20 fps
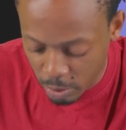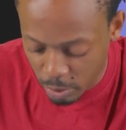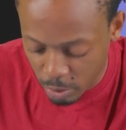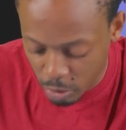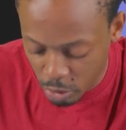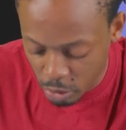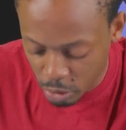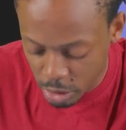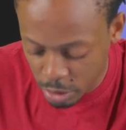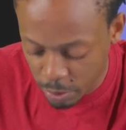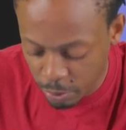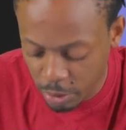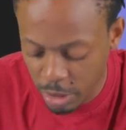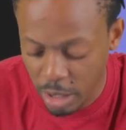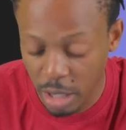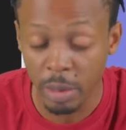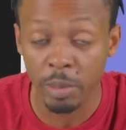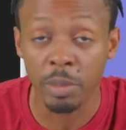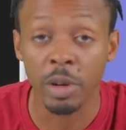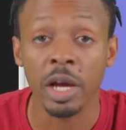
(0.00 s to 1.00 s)

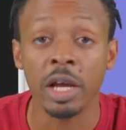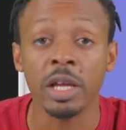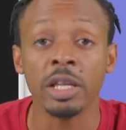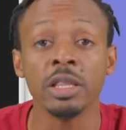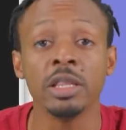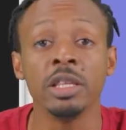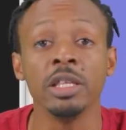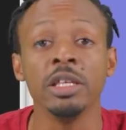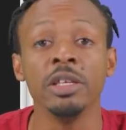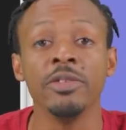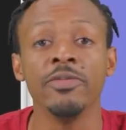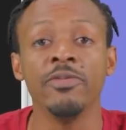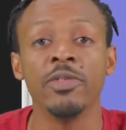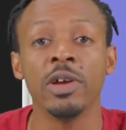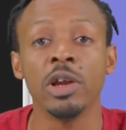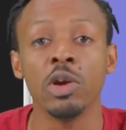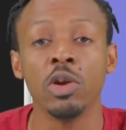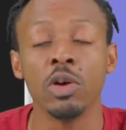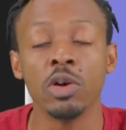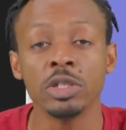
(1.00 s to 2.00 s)
multiplied by the
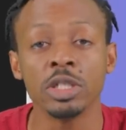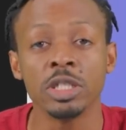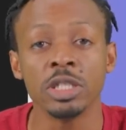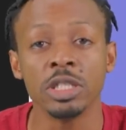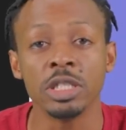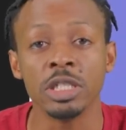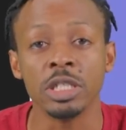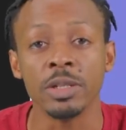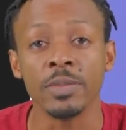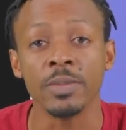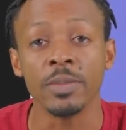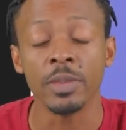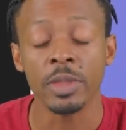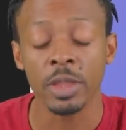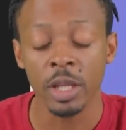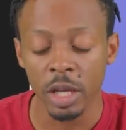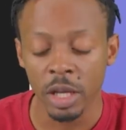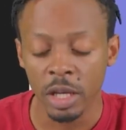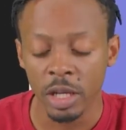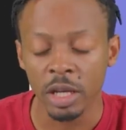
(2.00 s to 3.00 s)
velocity.
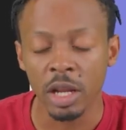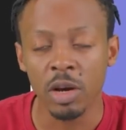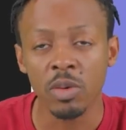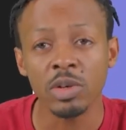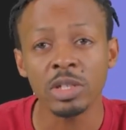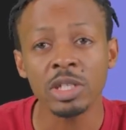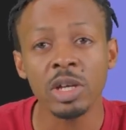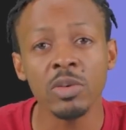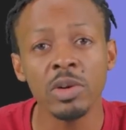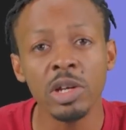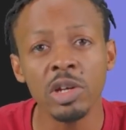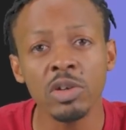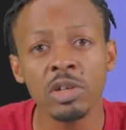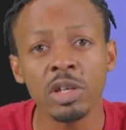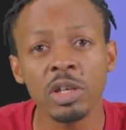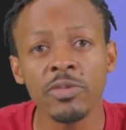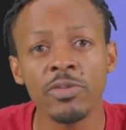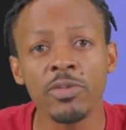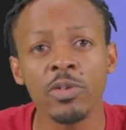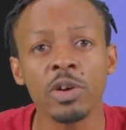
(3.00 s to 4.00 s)
Now what are we
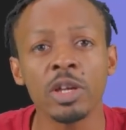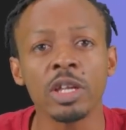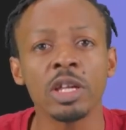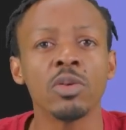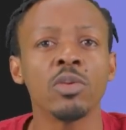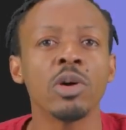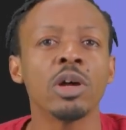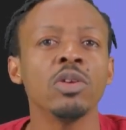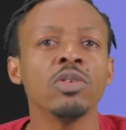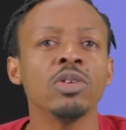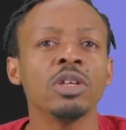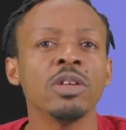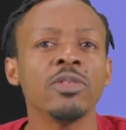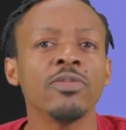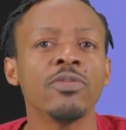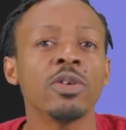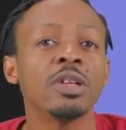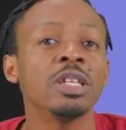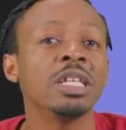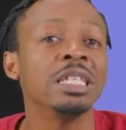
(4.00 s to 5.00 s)
looking for here? We're looking
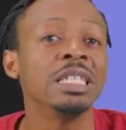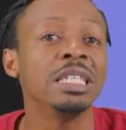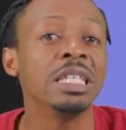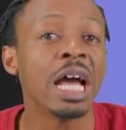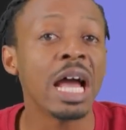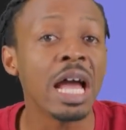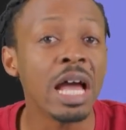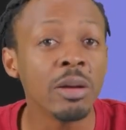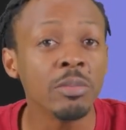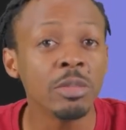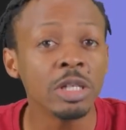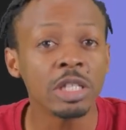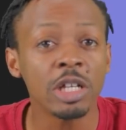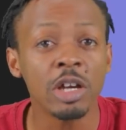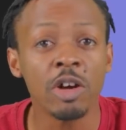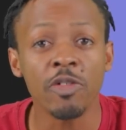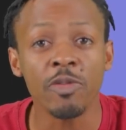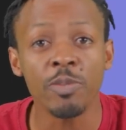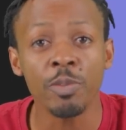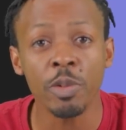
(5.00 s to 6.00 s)
for the diameter
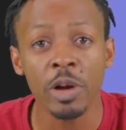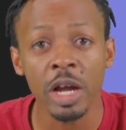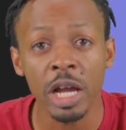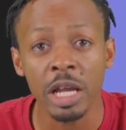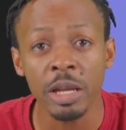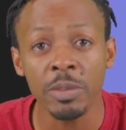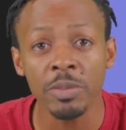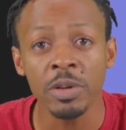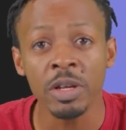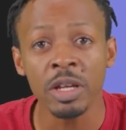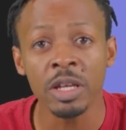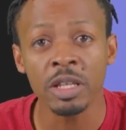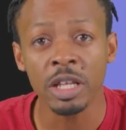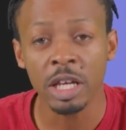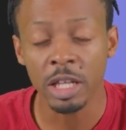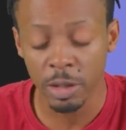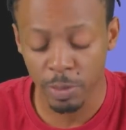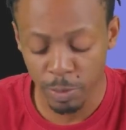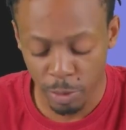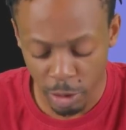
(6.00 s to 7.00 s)
of pipe
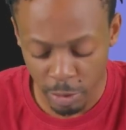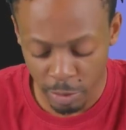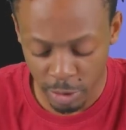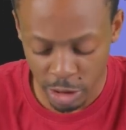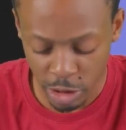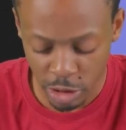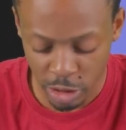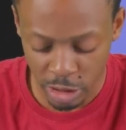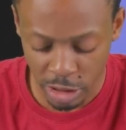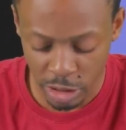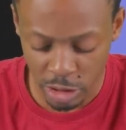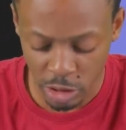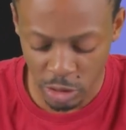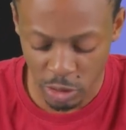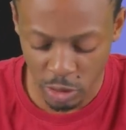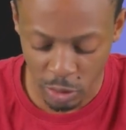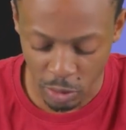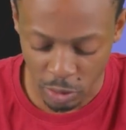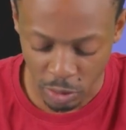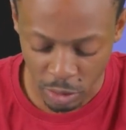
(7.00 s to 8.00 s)
that the plumber should
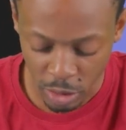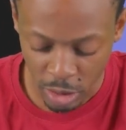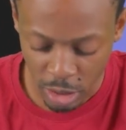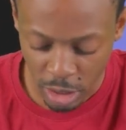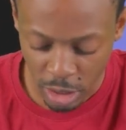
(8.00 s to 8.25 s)
install,